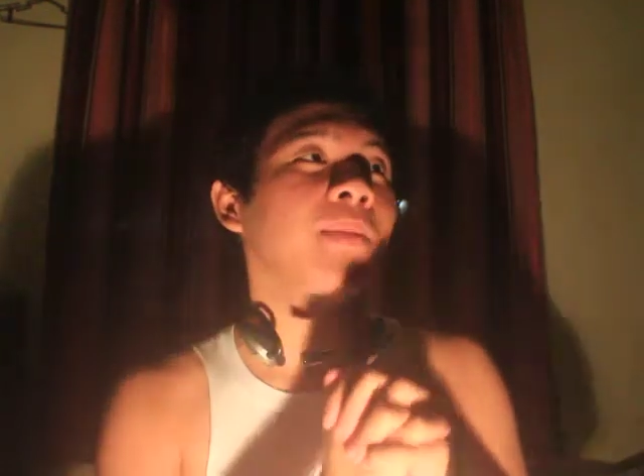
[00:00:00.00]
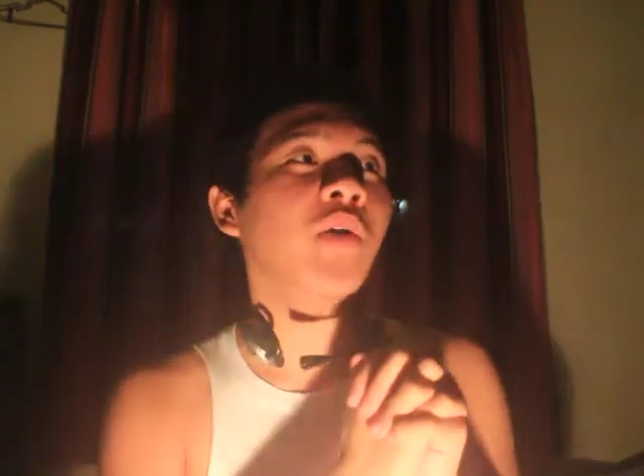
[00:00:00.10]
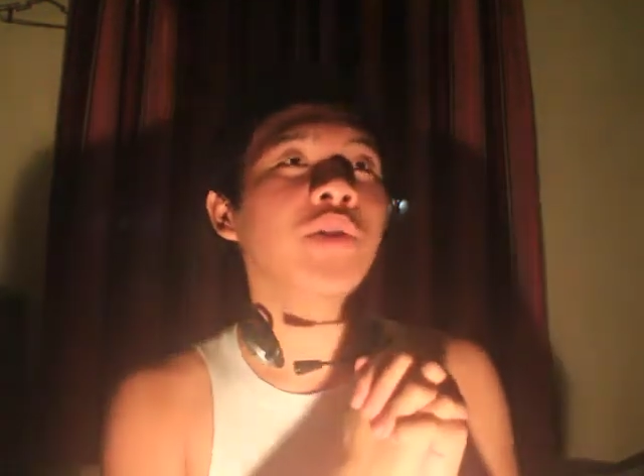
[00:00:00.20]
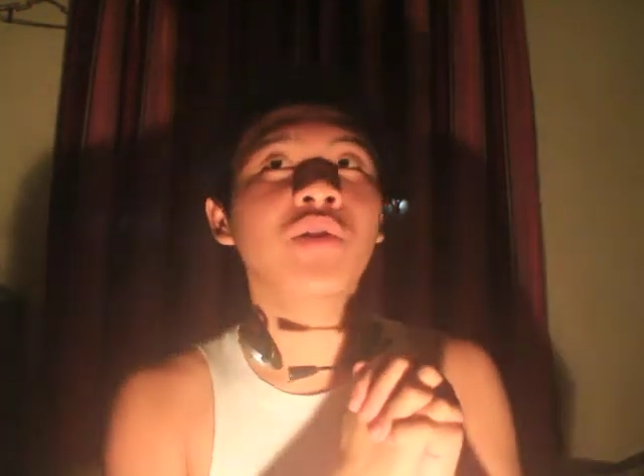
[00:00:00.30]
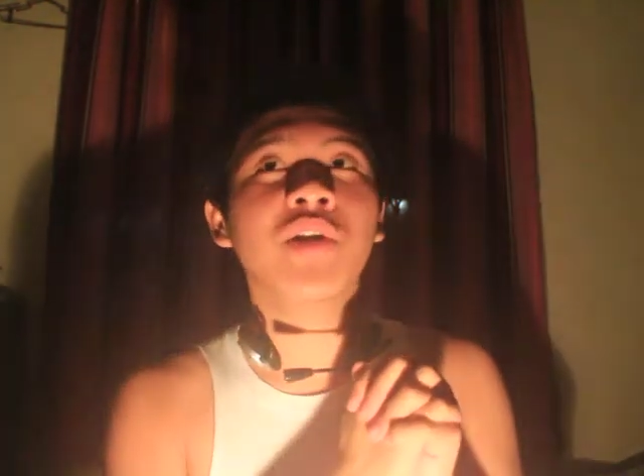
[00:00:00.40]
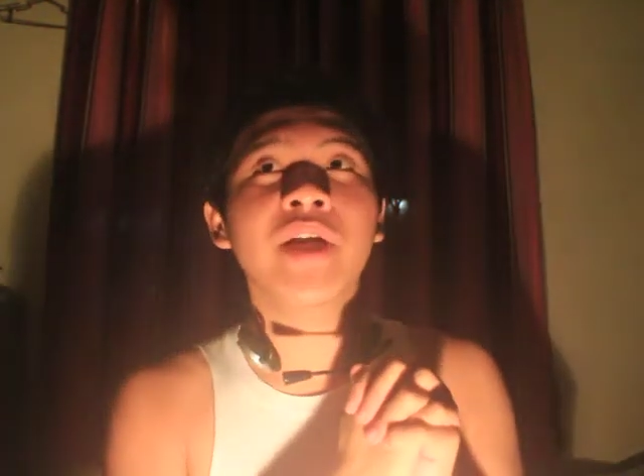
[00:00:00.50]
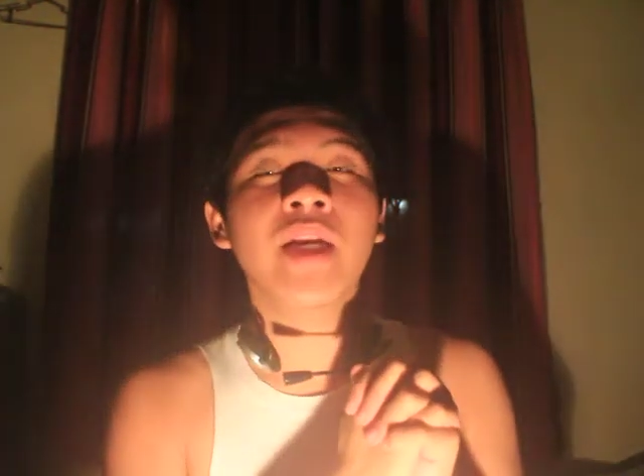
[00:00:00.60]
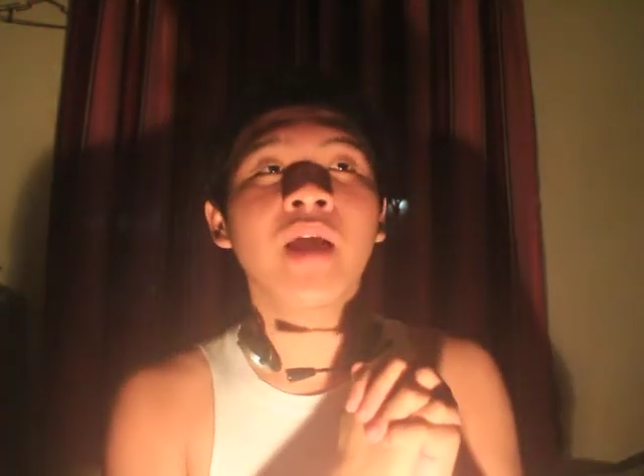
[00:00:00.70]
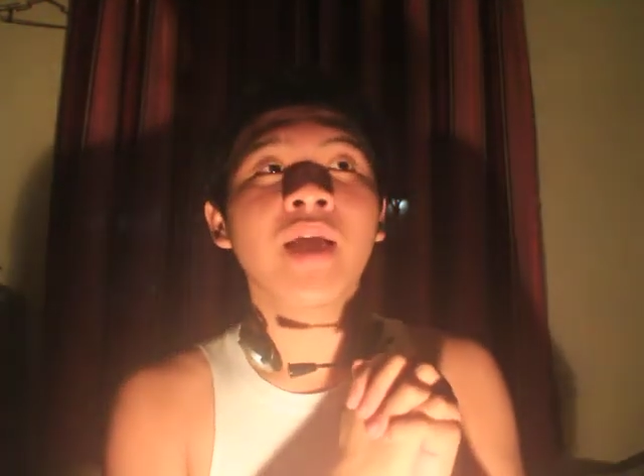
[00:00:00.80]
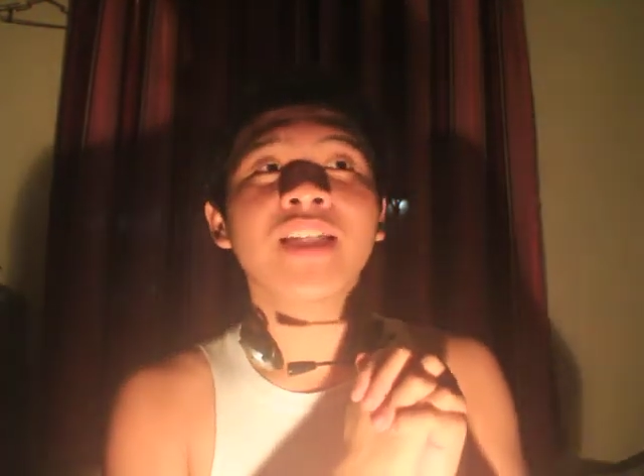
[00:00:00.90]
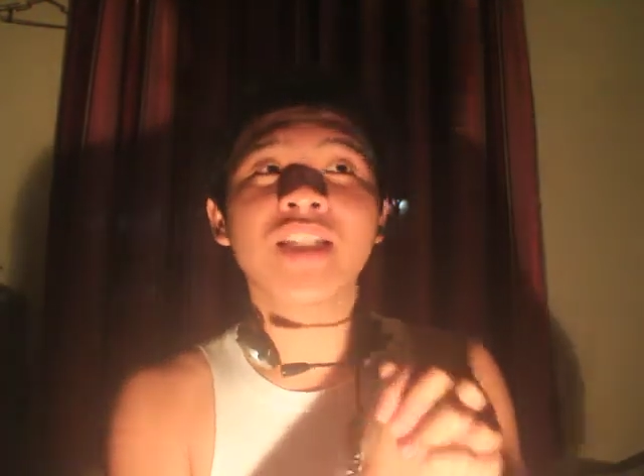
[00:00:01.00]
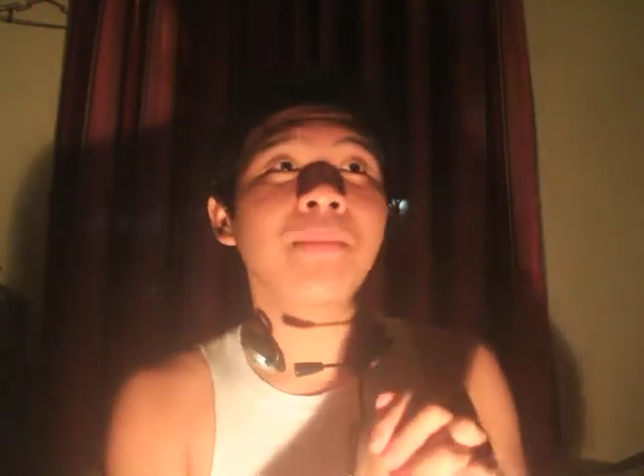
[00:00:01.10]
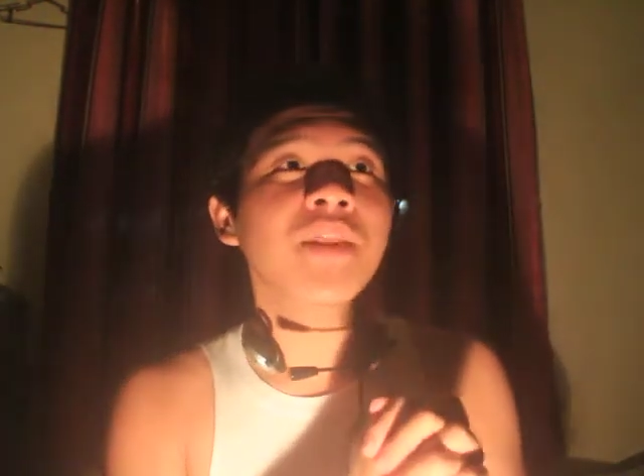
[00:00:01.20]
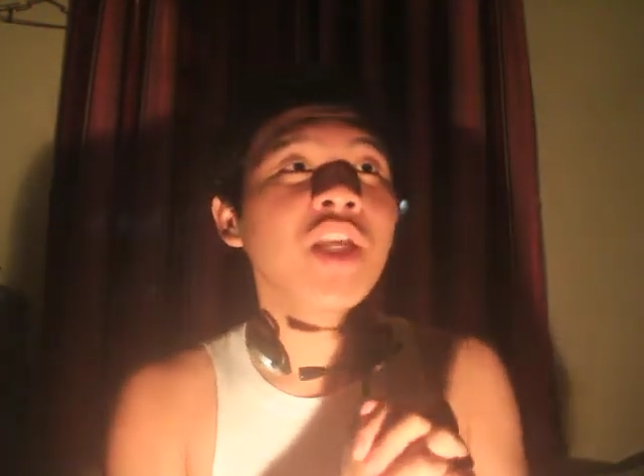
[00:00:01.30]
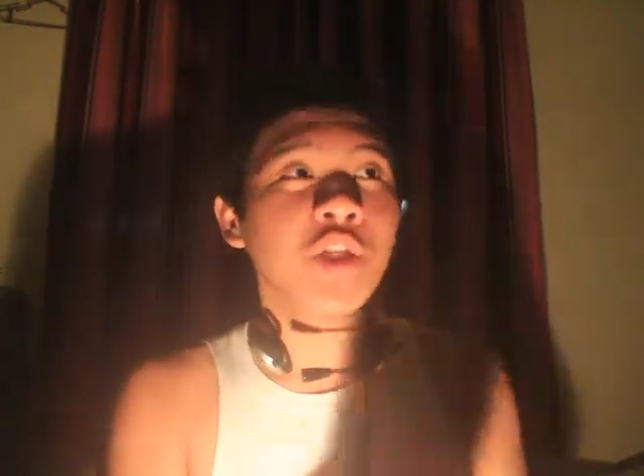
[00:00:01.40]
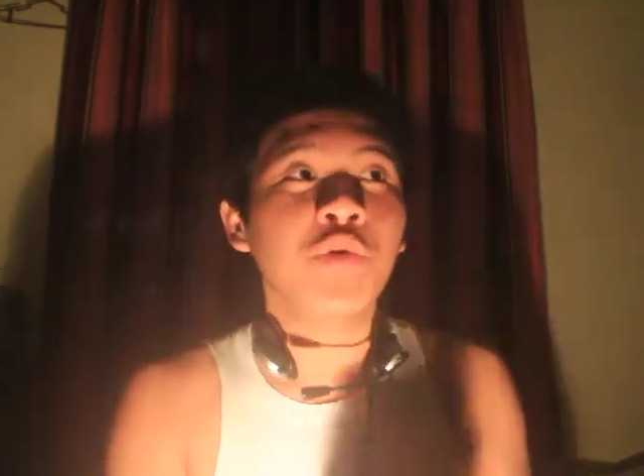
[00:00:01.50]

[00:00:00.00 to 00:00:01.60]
I'm going to learn something